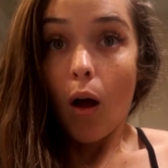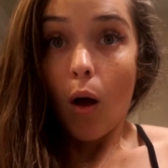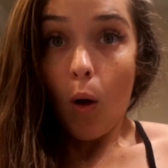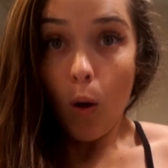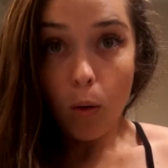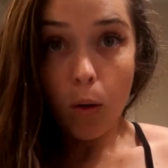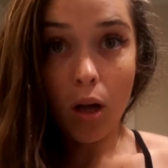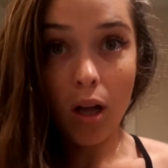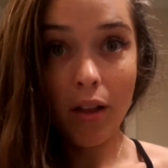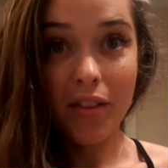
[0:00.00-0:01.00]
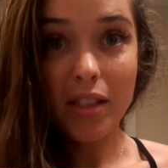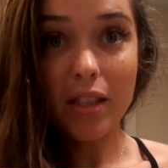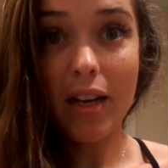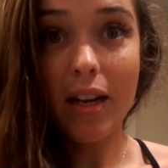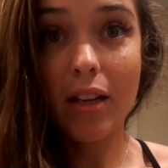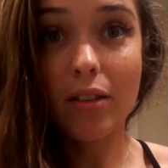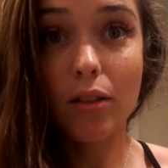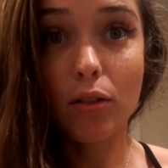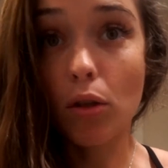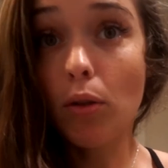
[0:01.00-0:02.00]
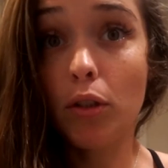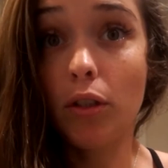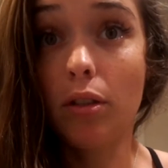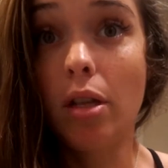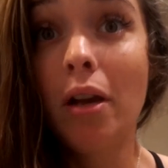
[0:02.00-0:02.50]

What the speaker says: Whew, this lighting is atrocious.